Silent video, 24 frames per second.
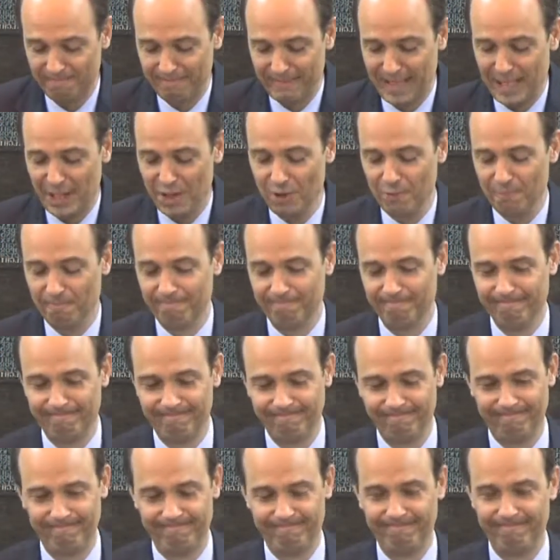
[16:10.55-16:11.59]

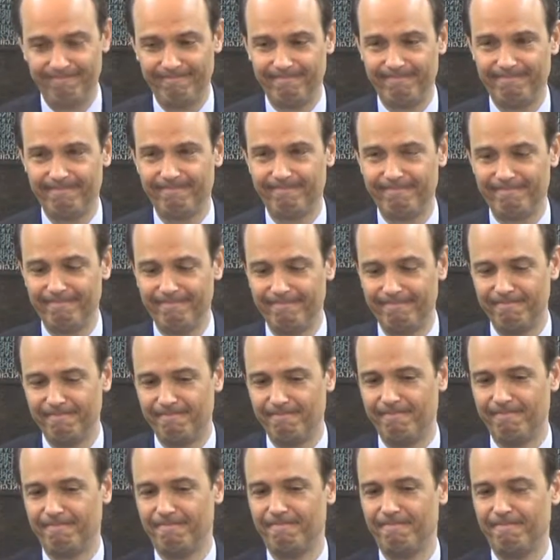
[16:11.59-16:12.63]

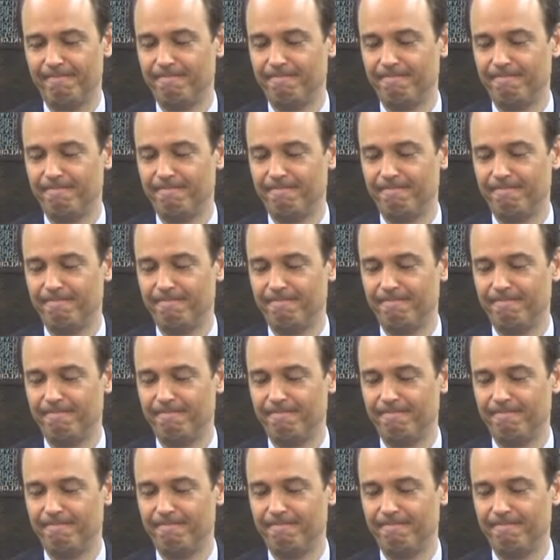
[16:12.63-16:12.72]
Thank you.